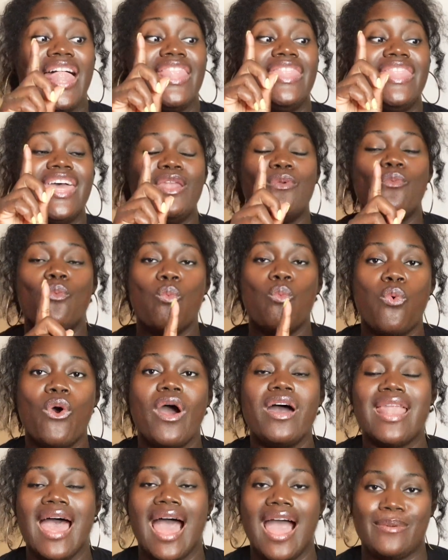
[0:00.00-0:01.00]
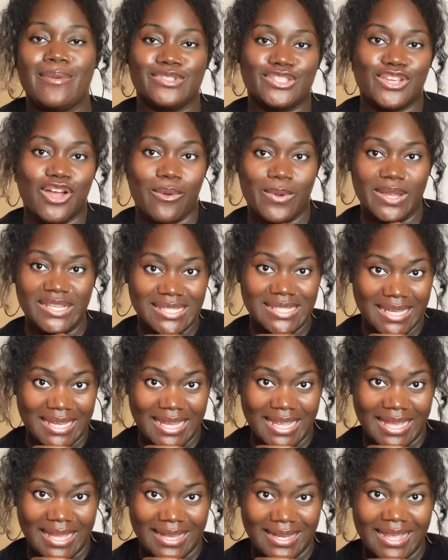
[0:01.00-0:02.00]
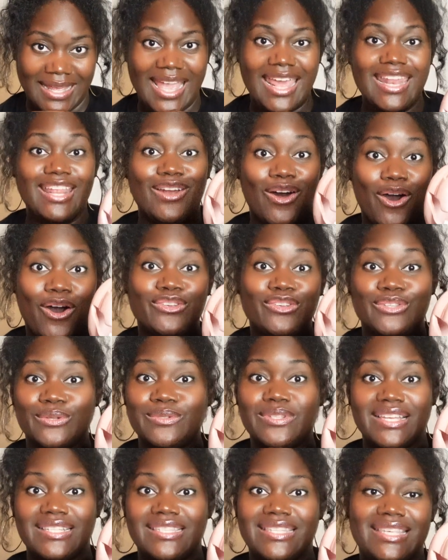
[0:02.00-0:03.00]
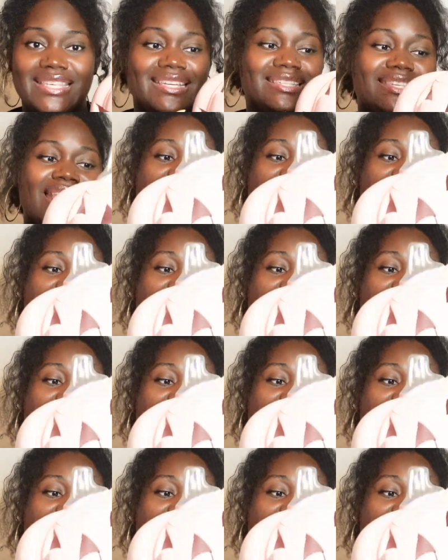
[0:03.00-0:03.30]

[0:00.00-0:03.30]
than what I was going to get. And it also does this.